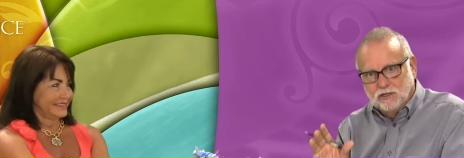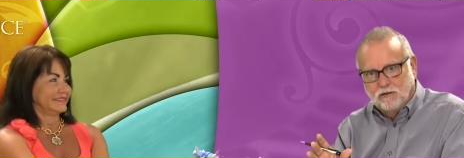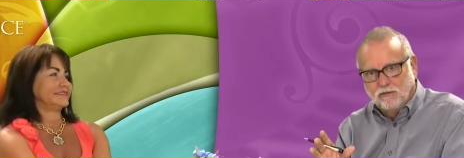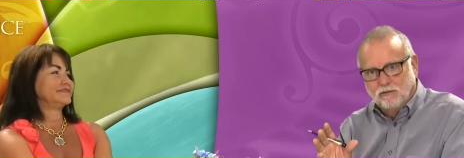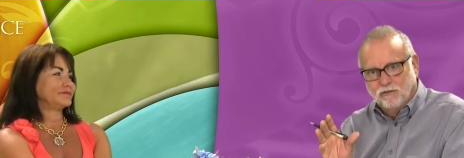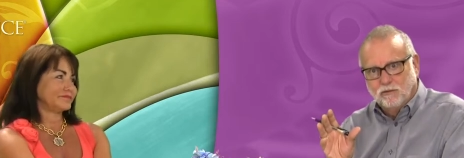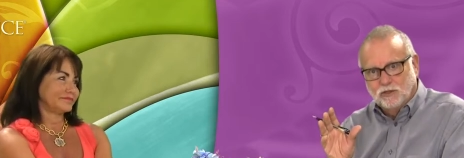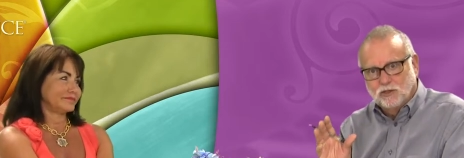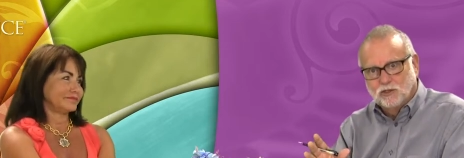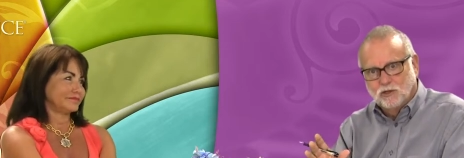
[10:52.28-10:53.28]
Speaker 1: suffering from a
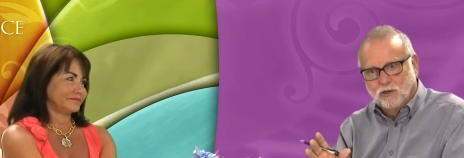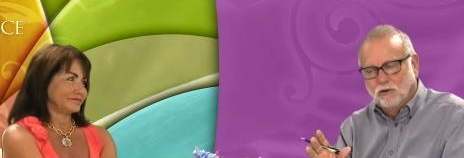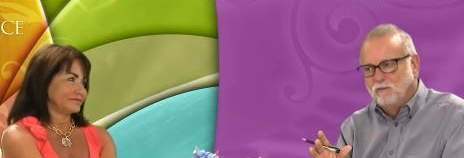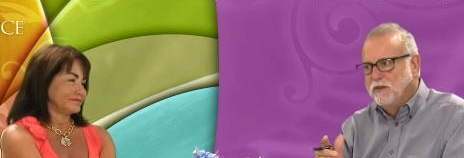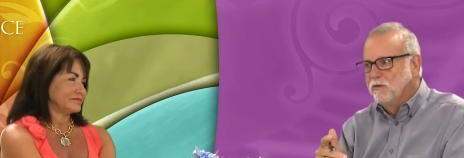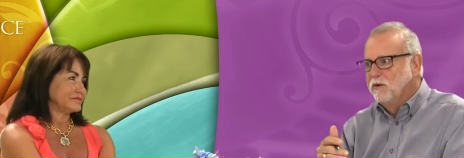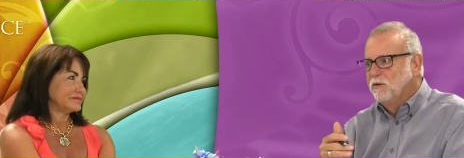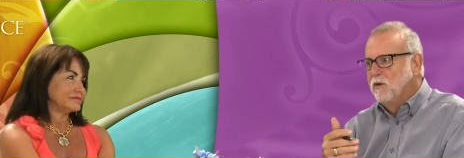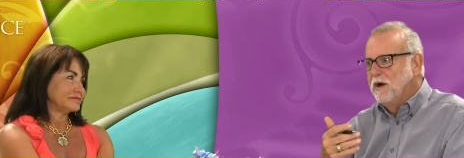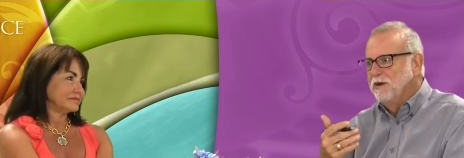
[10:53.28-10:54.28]
concern that
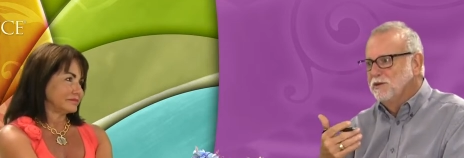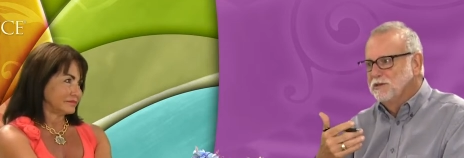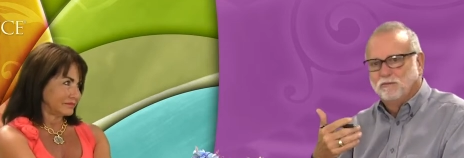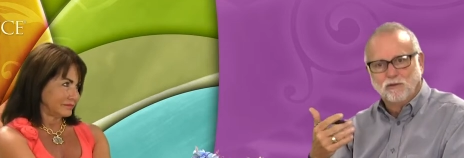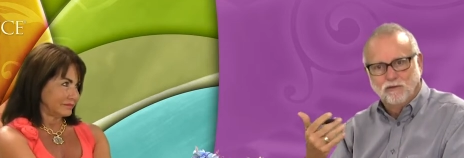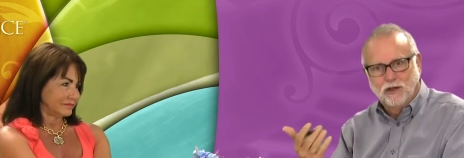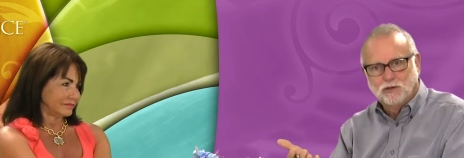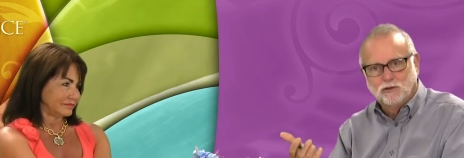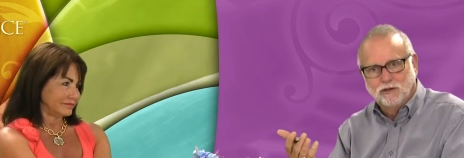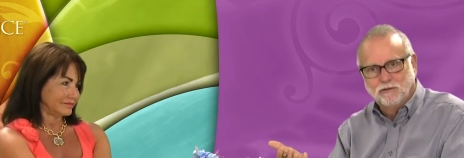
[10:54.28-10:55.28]
requires some
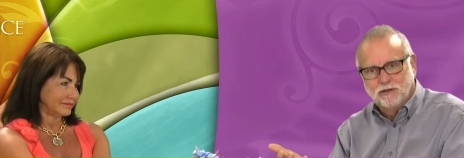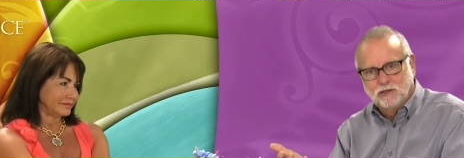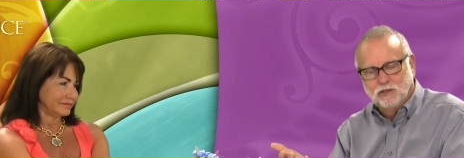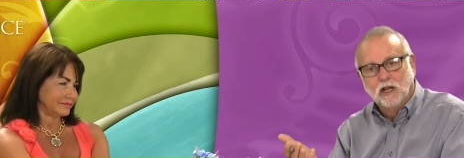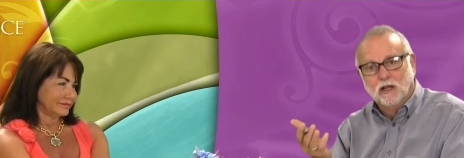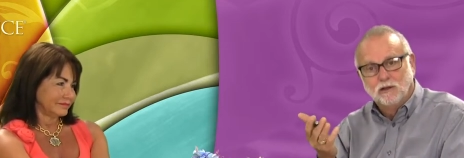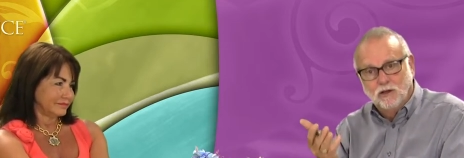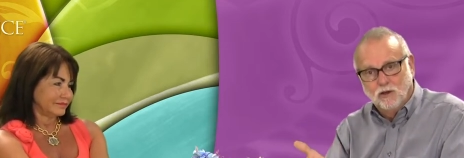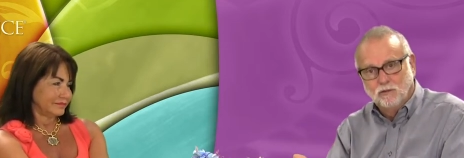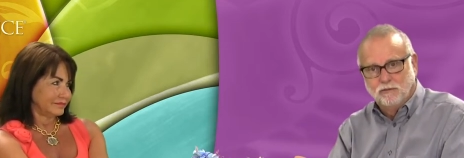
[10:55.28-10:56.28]
professional intervention,
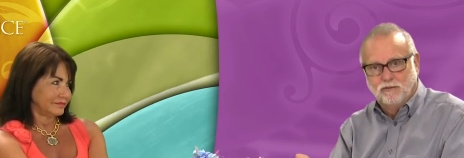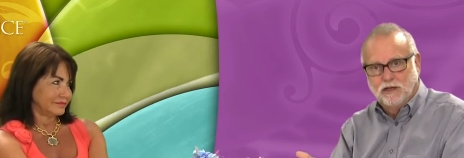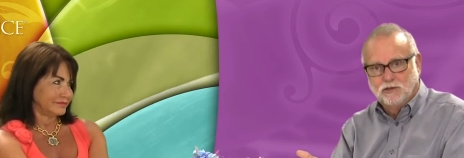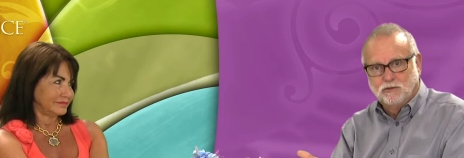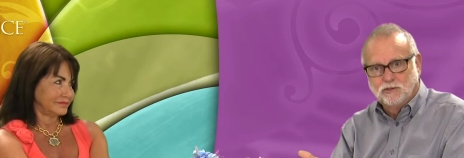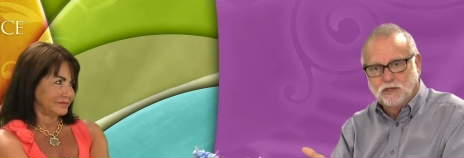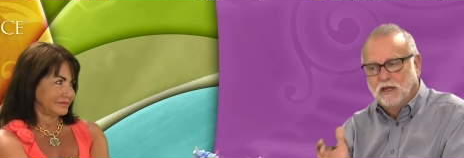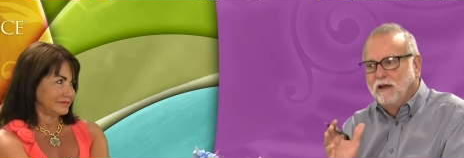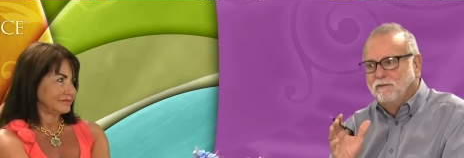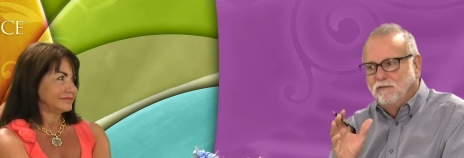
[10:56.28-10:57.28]
go to the professionals,
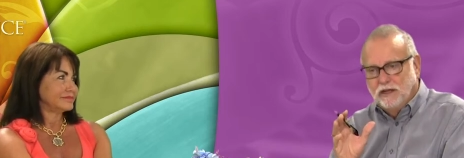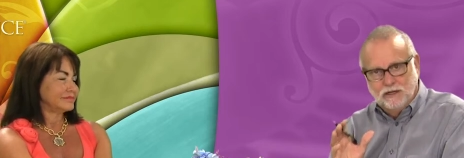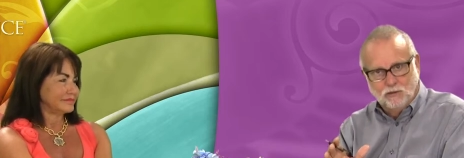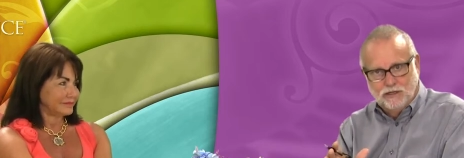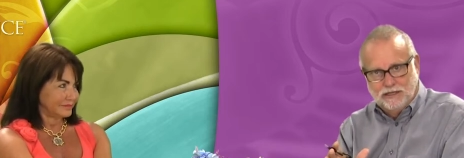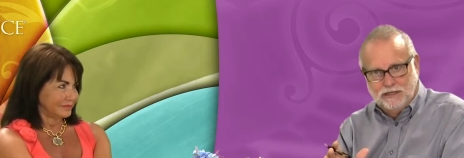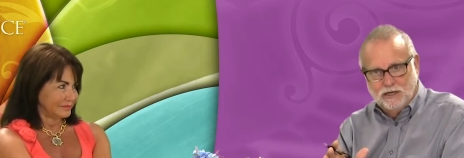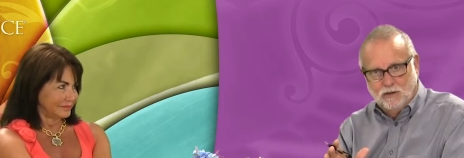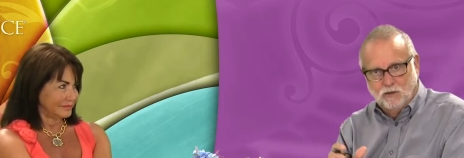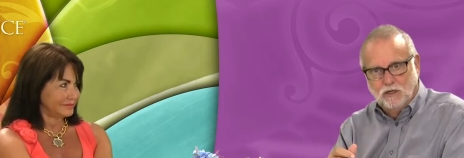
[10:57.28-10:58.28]
find out what they
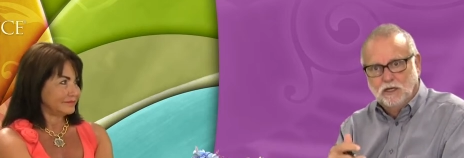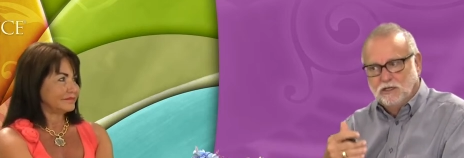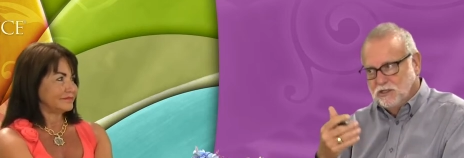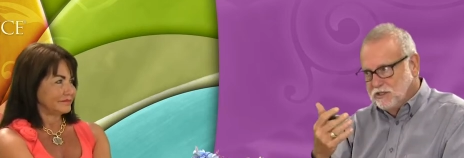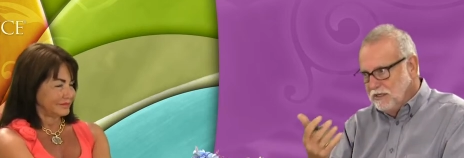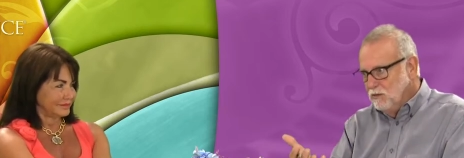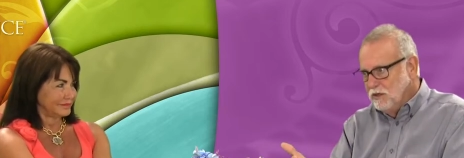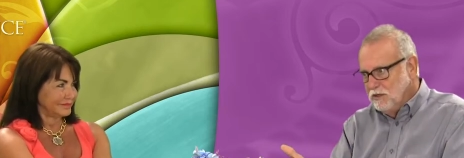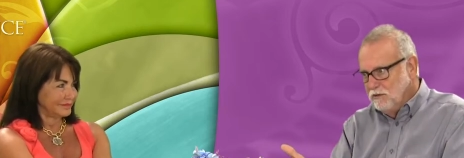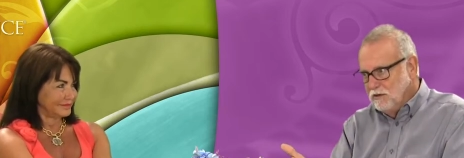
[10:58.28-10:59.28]
know, see
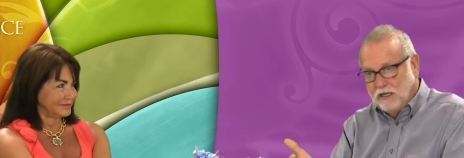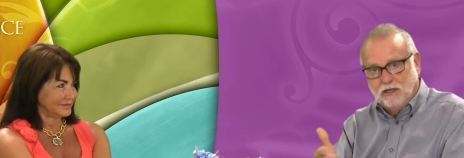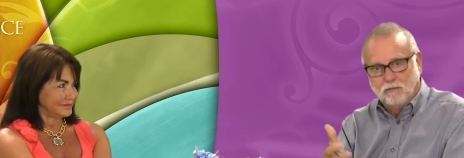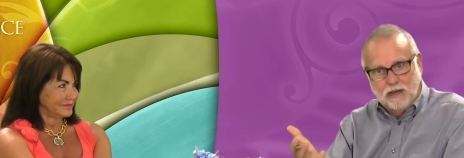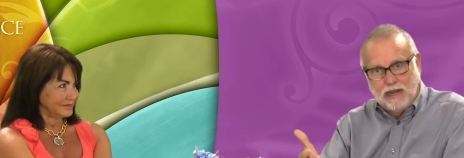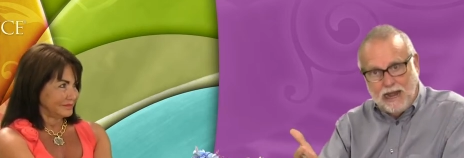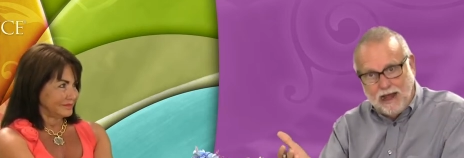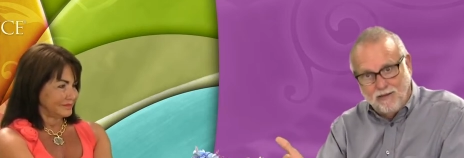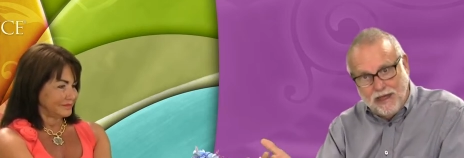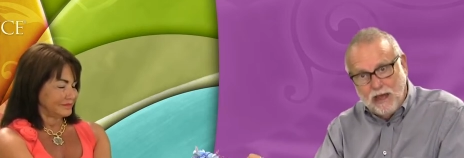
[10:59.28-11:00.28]
what you think about
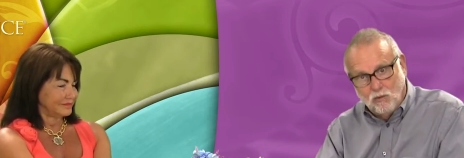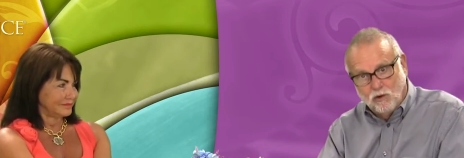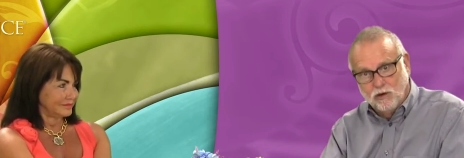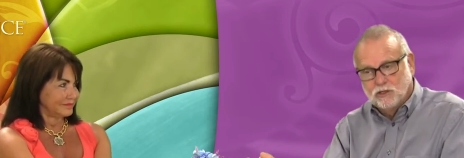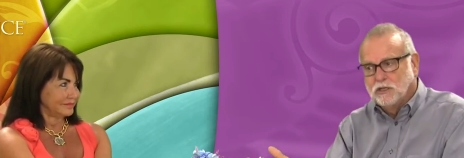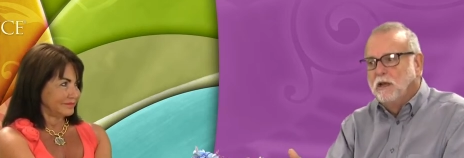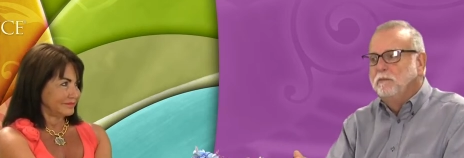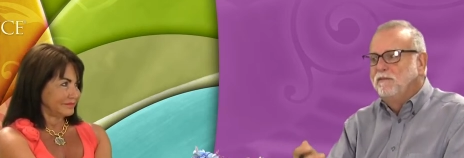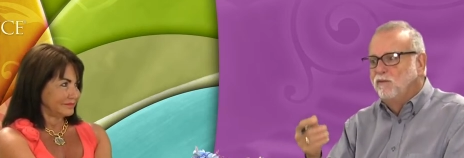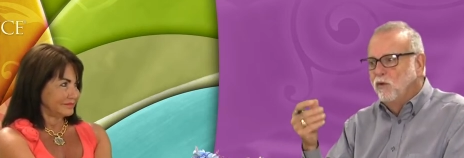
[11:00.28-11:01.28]
how that works
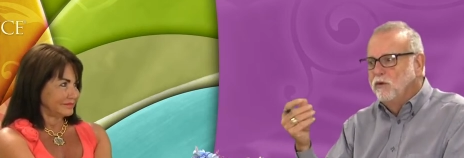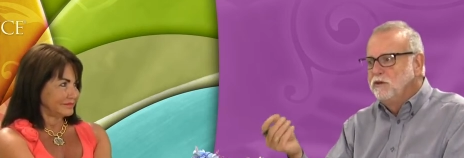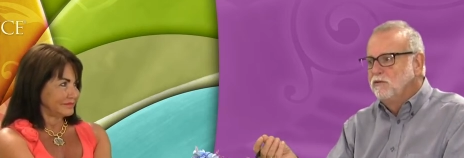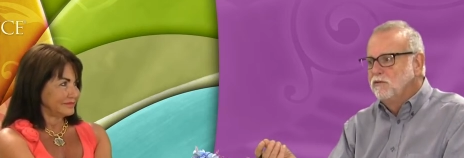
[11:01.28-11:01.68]
before you